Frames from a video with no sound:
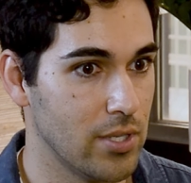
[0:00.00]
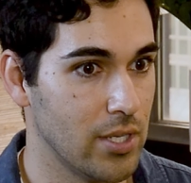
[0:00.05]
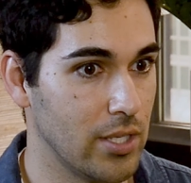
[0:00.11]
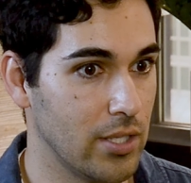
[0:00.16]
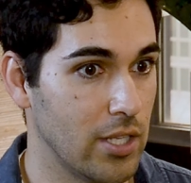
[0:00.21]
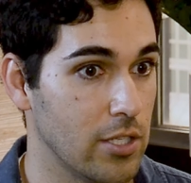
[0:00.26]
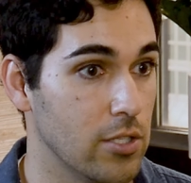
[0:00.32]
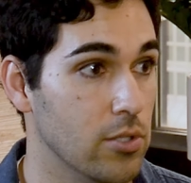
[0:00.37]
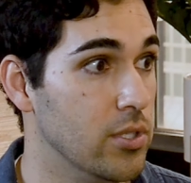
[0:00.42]
thing.
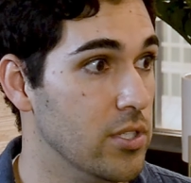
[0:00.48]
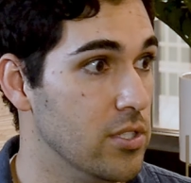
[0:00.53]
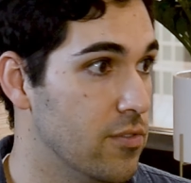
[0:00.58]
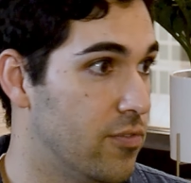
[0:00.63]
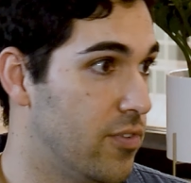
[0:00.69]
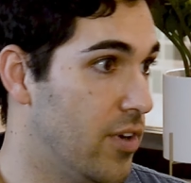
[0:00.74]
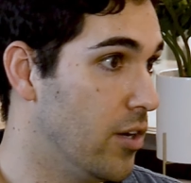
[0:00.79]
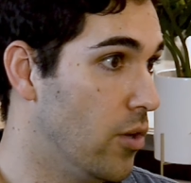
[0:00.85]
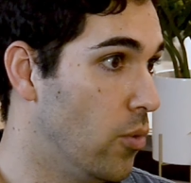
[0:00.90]
You need to
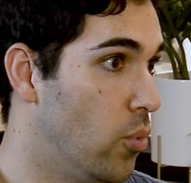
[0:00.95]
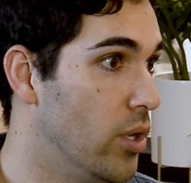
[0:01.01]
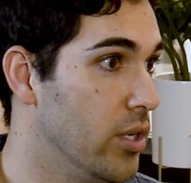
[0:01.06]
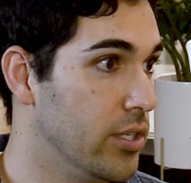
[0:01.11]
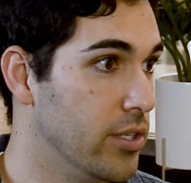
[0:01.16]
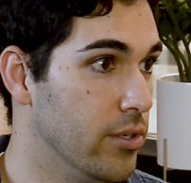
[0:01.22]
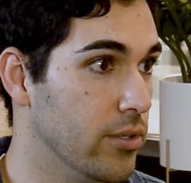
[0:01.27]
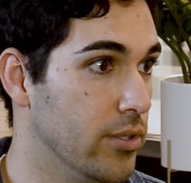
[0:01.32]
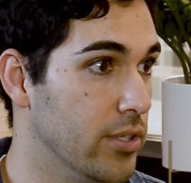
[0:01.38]
find a 1
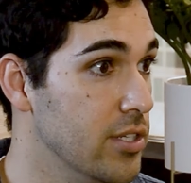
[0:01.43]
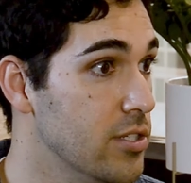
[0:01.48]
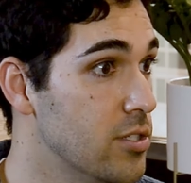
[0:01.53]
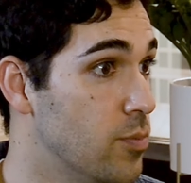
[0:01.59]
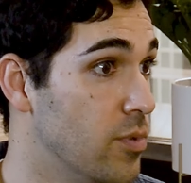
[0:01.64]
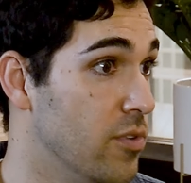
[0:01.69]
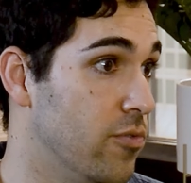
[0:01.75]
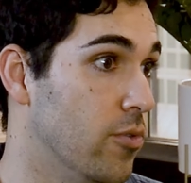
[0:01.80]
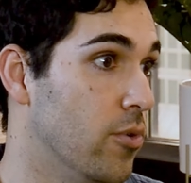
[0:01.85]
year lease
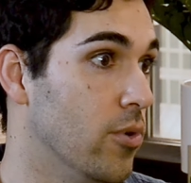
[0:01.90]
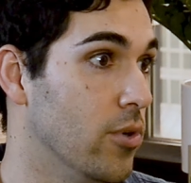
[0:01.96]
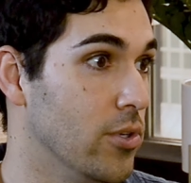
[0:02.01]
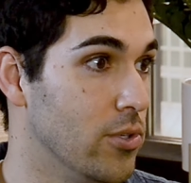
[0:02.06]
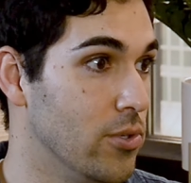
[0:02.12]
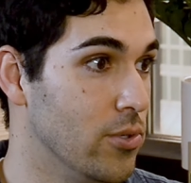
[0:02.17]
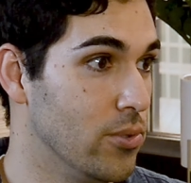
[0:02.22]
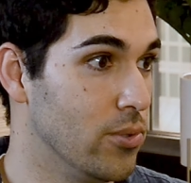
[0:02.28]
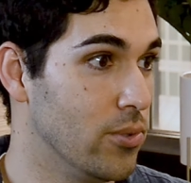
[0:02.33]
before
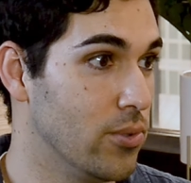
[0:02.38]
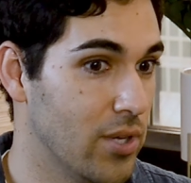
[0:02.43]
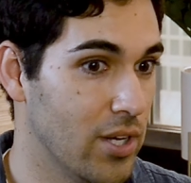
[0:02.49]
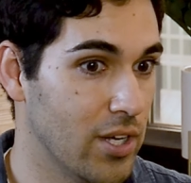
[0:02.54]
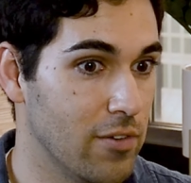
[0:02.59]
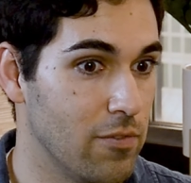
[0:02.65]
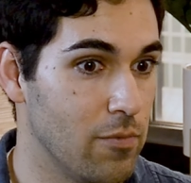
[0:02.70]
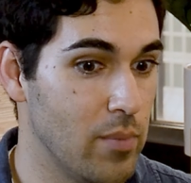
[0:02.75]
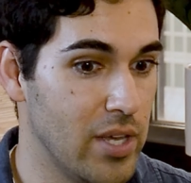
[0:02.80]
you
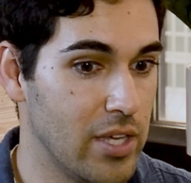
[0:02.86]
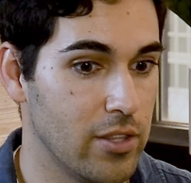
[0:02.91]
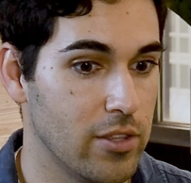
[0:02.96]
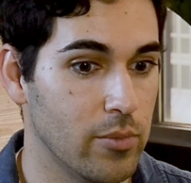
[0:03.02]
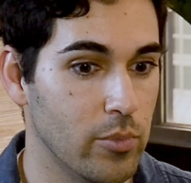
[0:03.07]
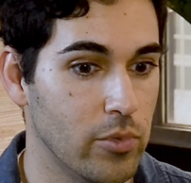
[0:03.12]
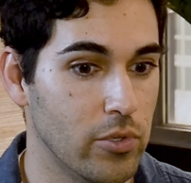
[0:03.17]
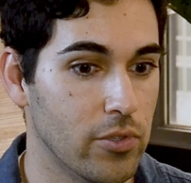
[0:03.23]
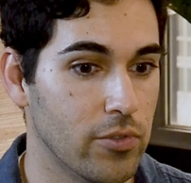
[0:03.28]
kind of make the
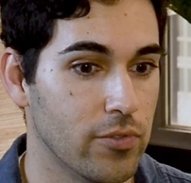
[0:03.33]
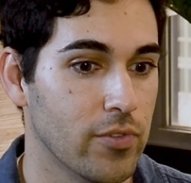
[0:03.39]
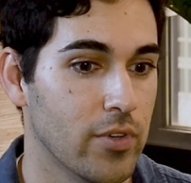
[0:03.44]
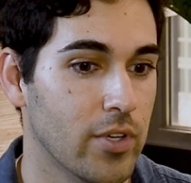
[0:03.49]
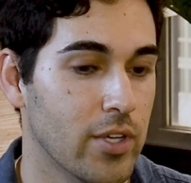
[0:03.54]
move.